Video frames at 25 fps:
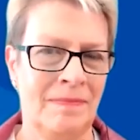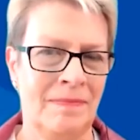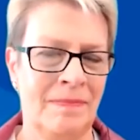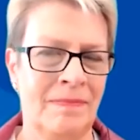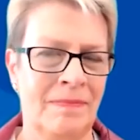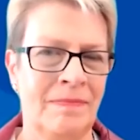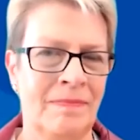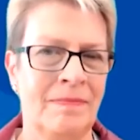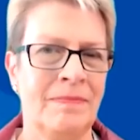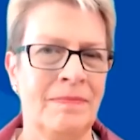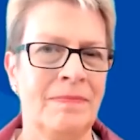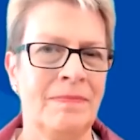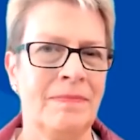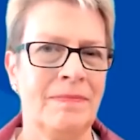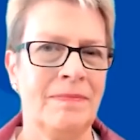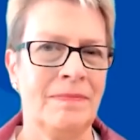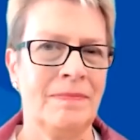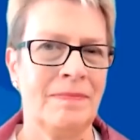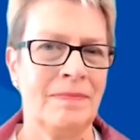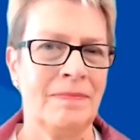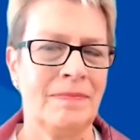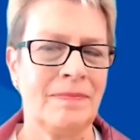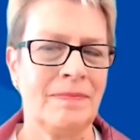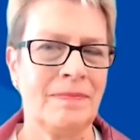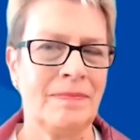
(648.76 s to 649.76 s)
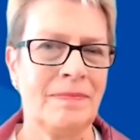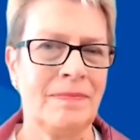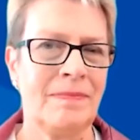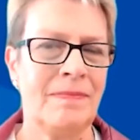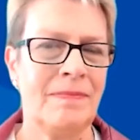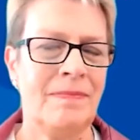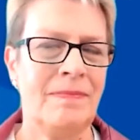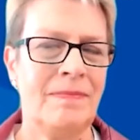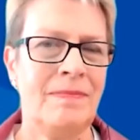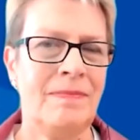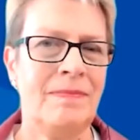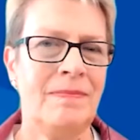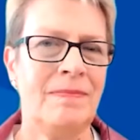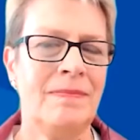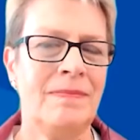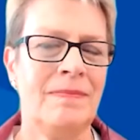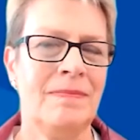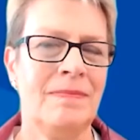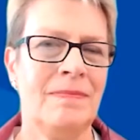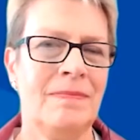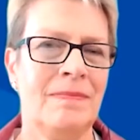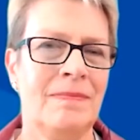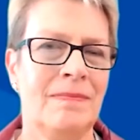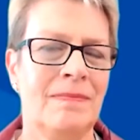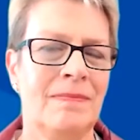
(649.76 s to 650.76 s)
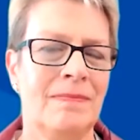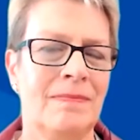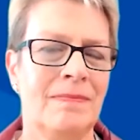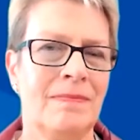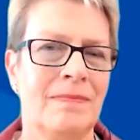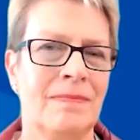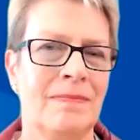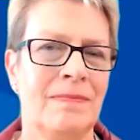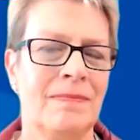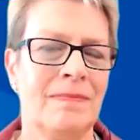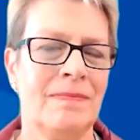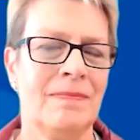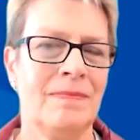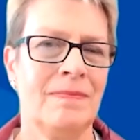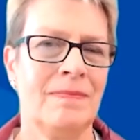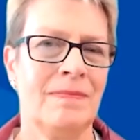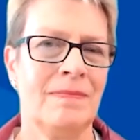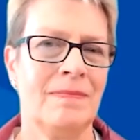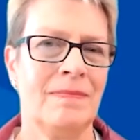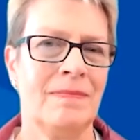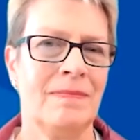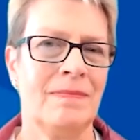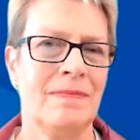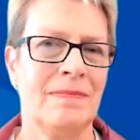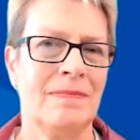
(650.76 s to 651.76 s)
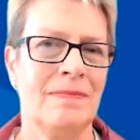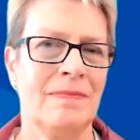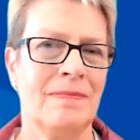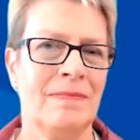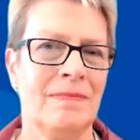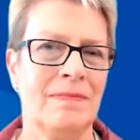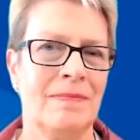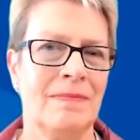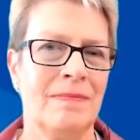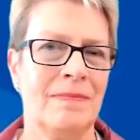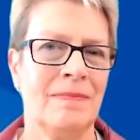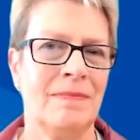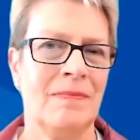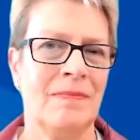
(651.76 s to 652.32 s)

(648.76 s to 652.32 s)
(not speaking)